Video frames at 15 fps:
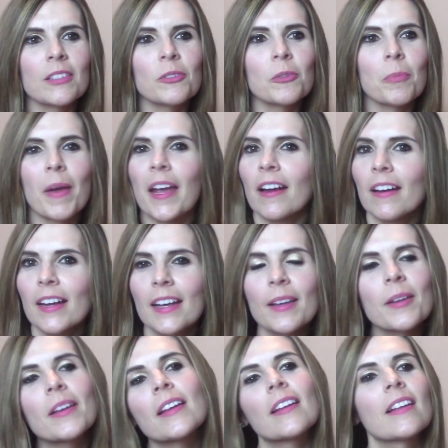Luke Perry?
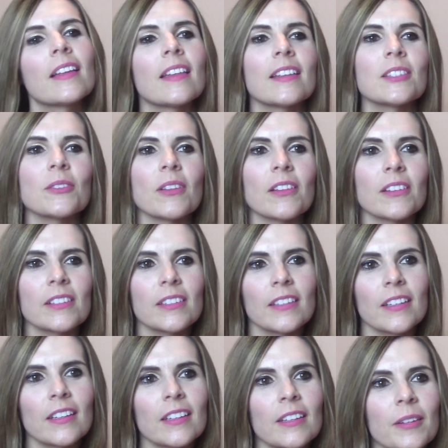So that looks
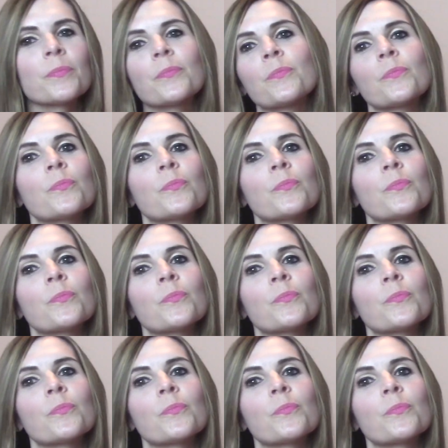like. coming.